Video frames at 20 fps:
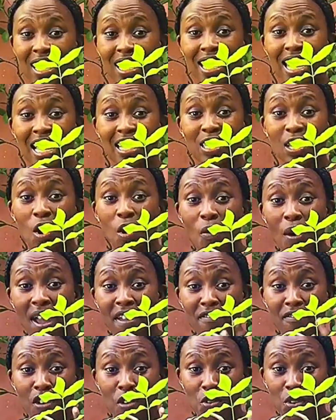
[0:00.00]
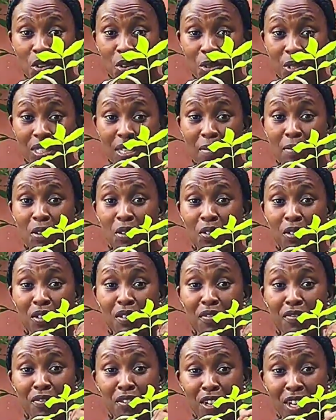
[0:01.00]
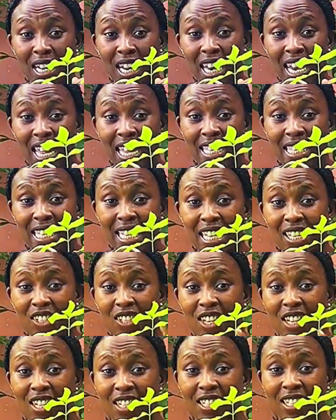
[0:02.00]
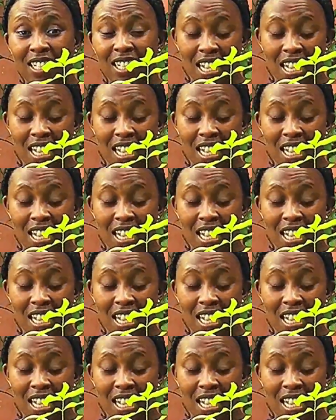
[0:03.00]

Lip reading: that's how I found out about vernalization.